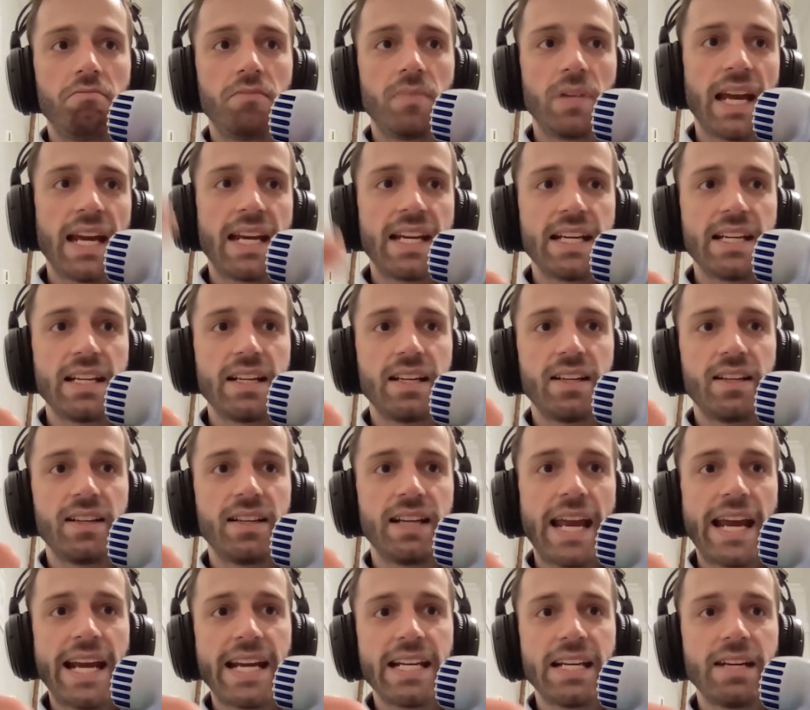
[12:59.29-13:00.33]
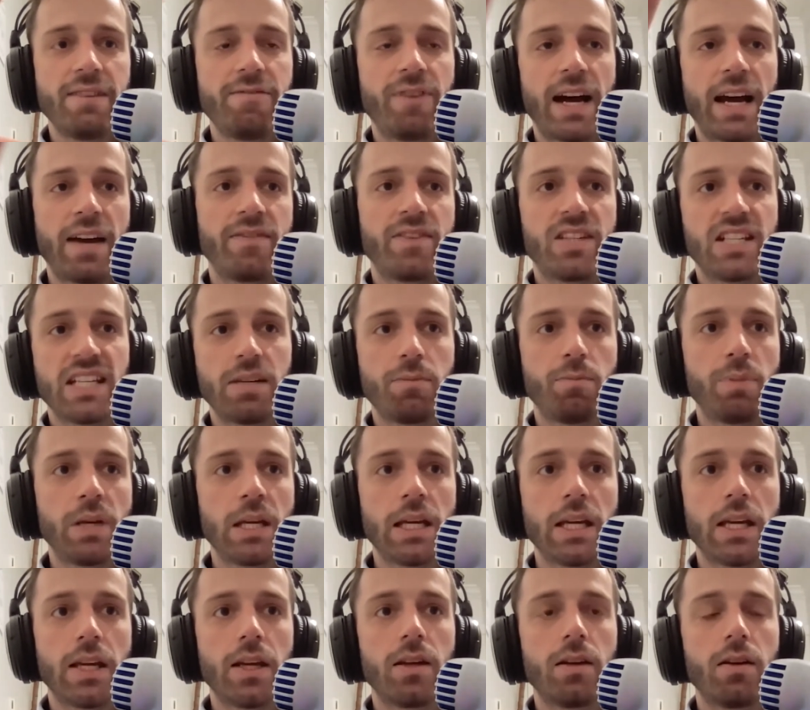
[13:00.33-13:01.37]
85
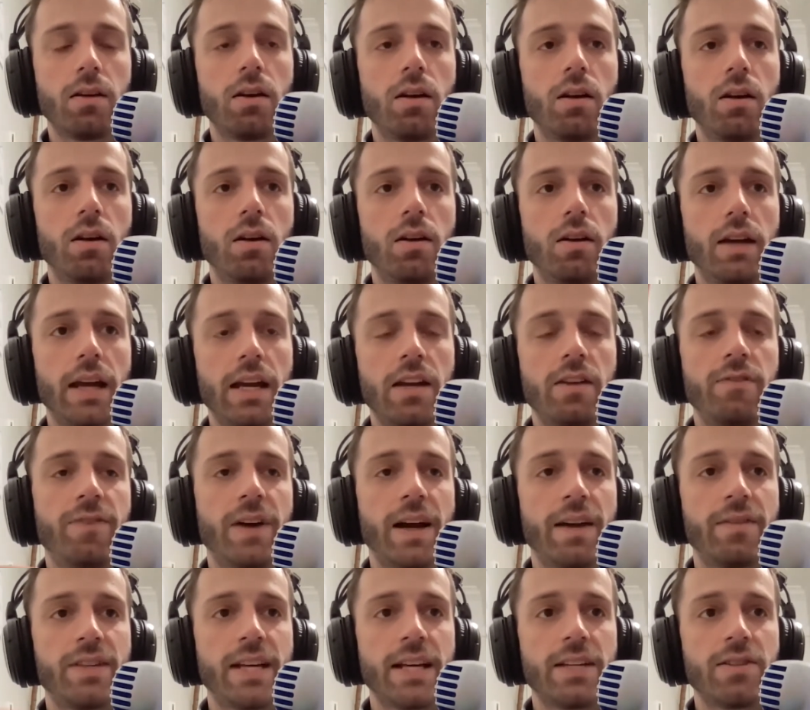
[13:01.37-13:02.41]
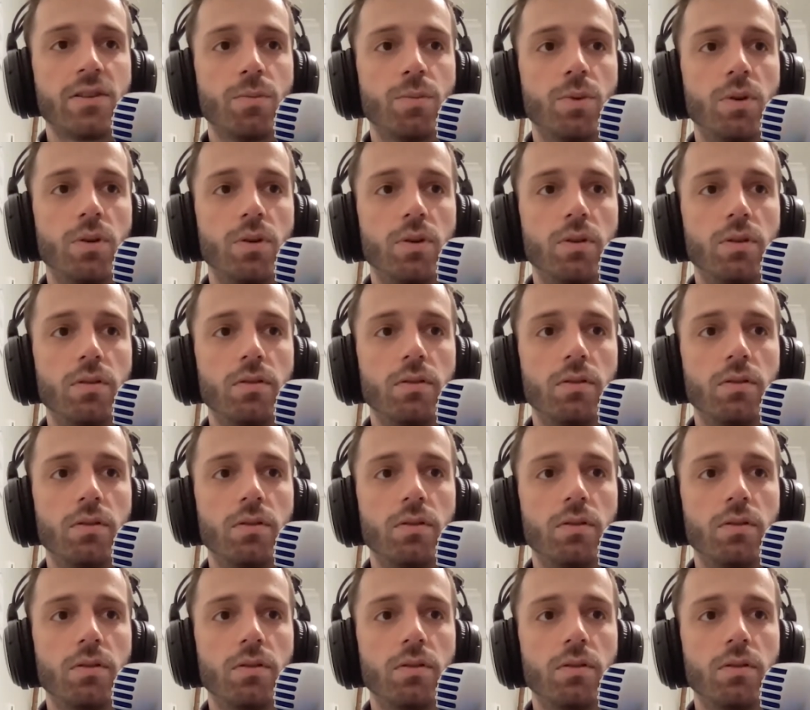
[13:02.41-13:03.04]
dB, 85 decibel